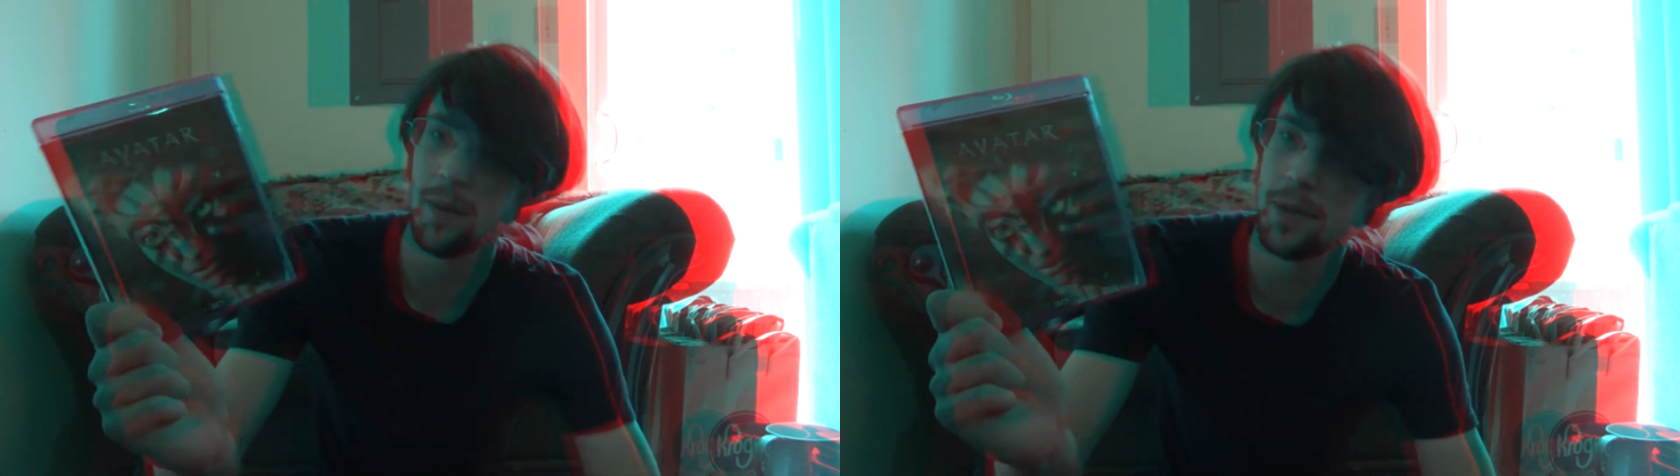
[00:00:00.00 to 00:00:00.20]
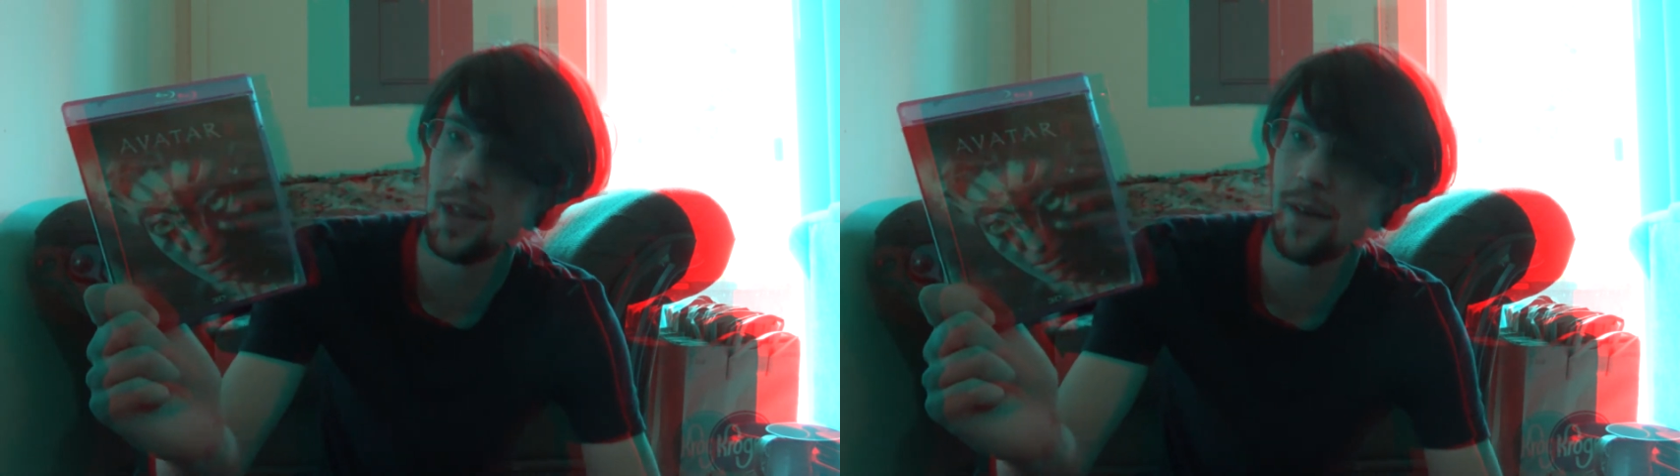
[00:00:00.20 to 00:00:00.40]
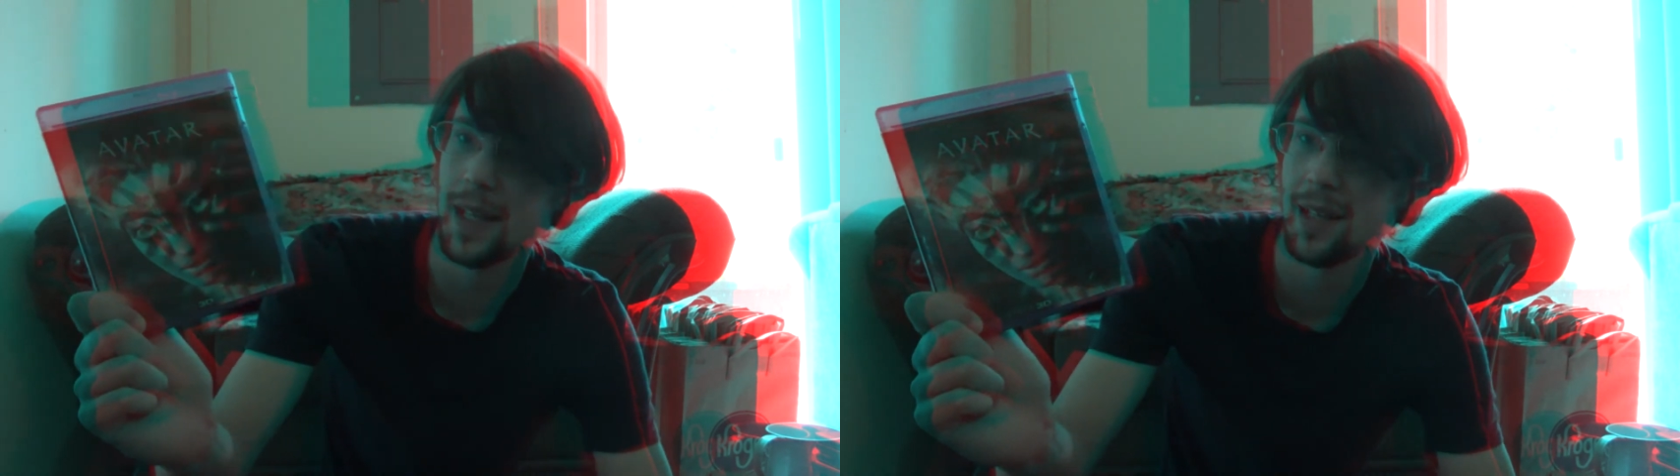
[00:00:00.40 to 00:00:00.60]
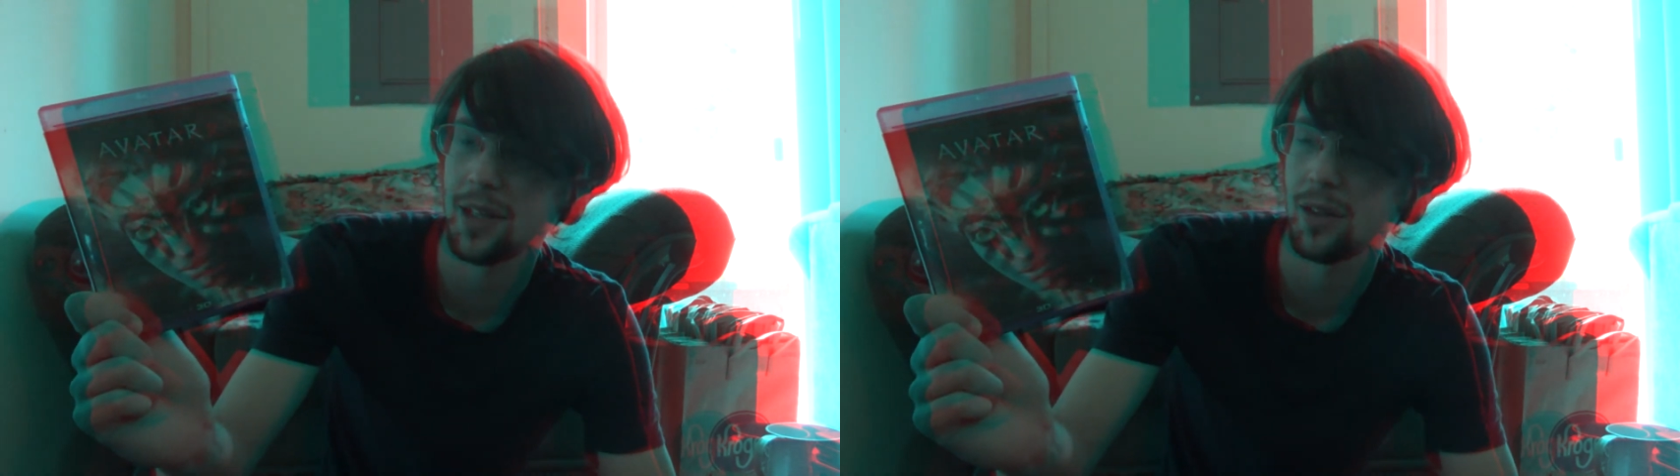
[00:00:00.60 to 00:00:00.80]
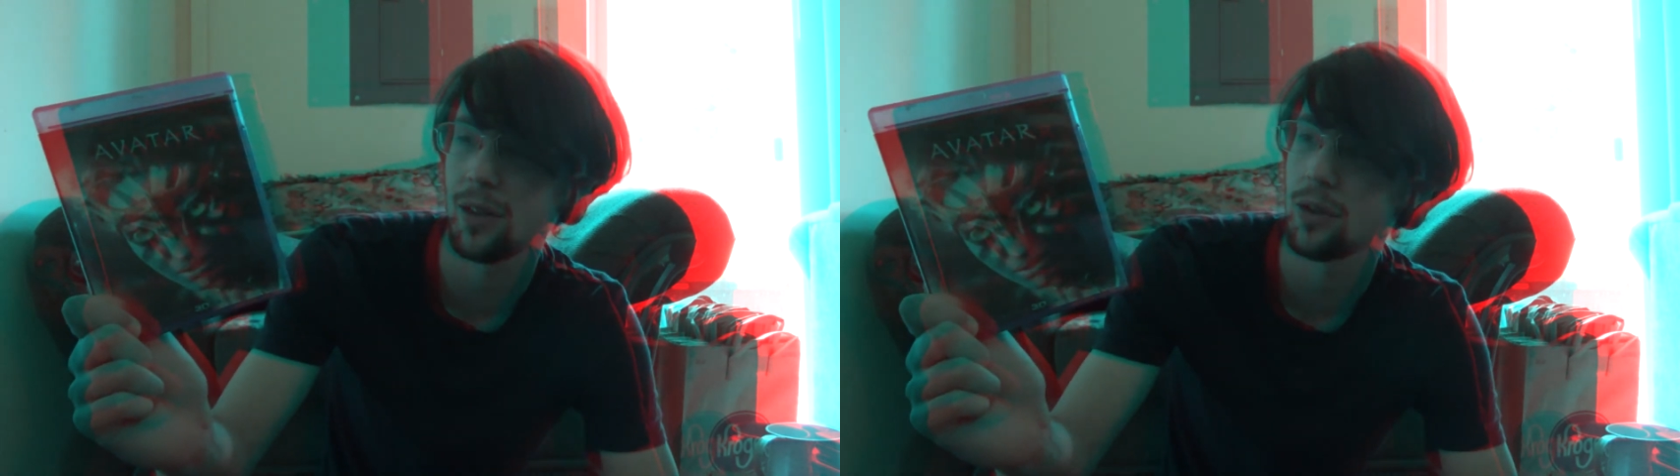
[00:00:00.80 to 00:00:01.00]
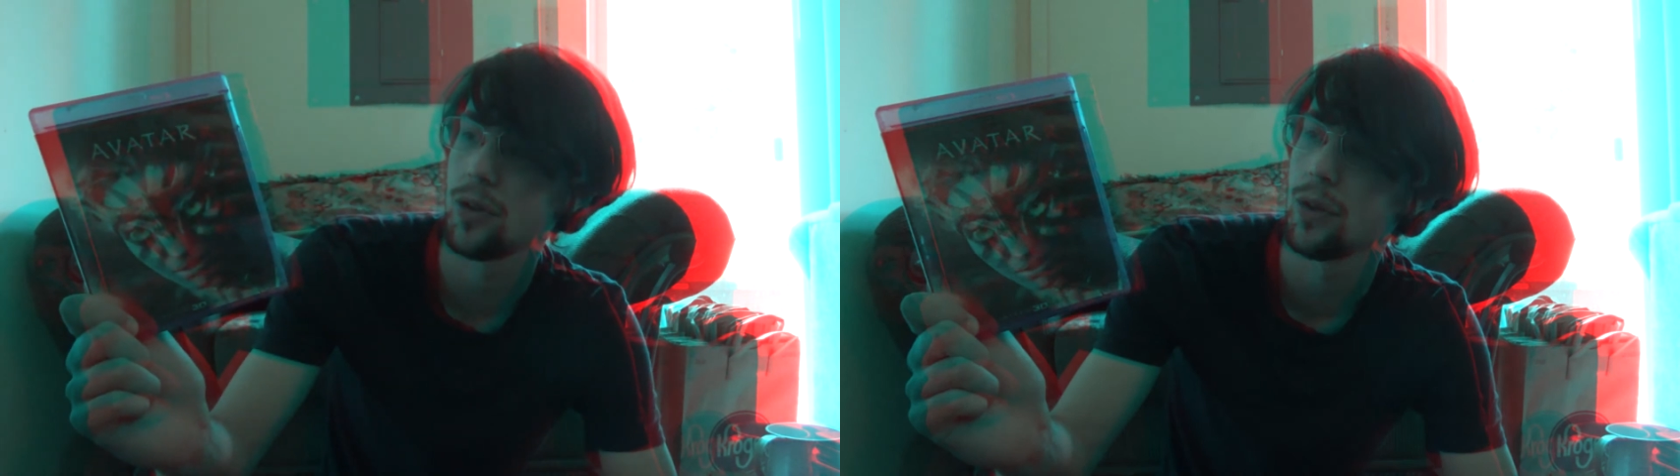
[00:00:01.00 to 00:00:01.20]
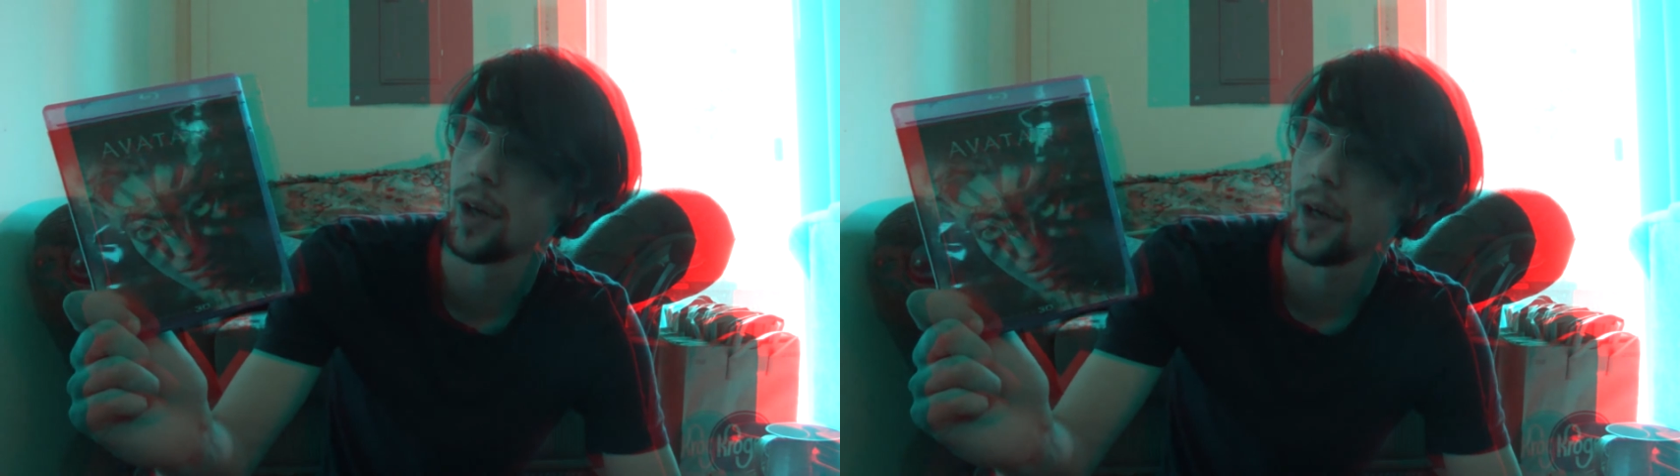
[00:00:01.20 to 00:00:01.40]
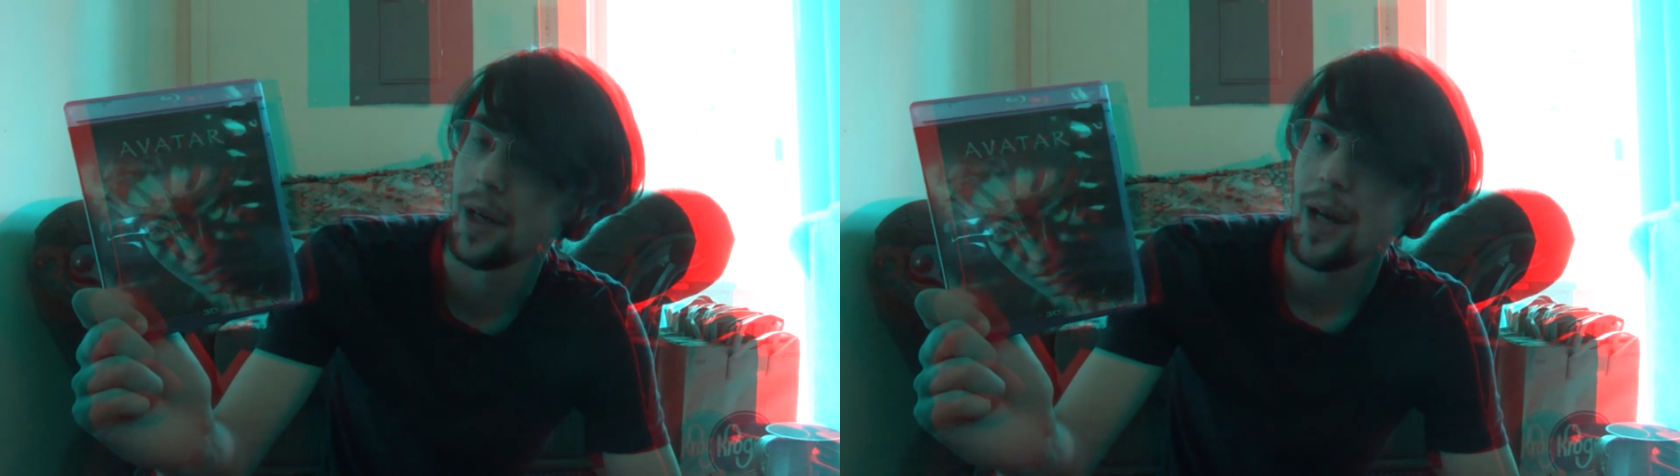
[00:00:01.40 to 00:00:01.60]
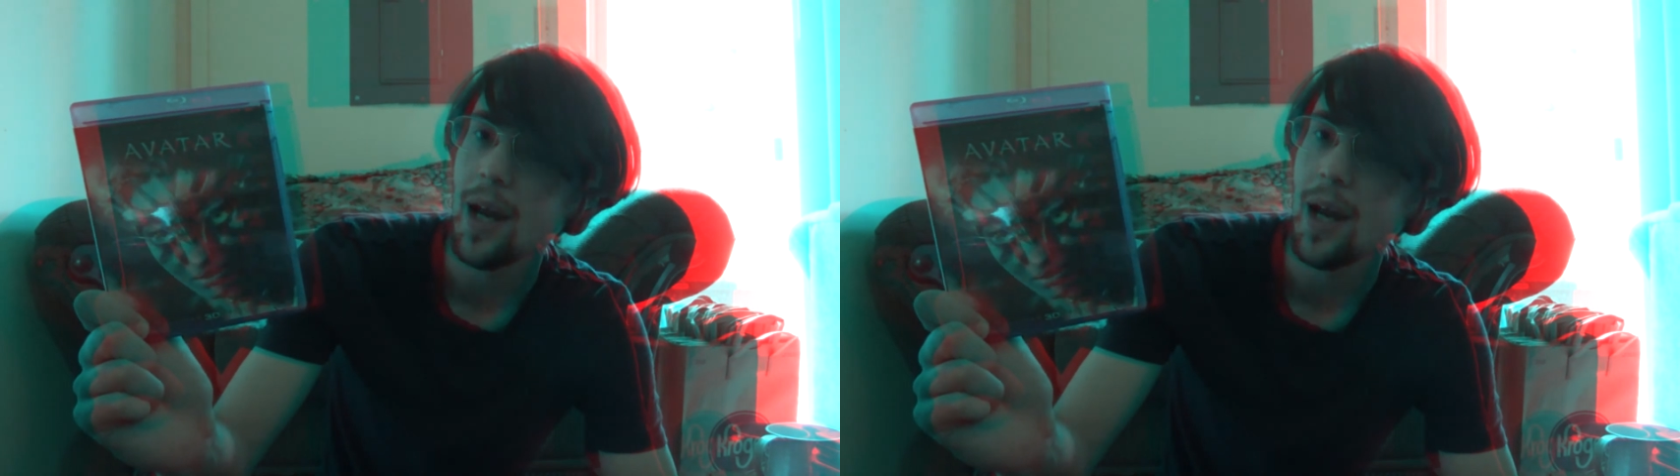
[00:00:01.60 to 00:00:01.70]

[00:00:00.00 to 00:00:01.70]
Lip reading: stuff that doesn't look too good,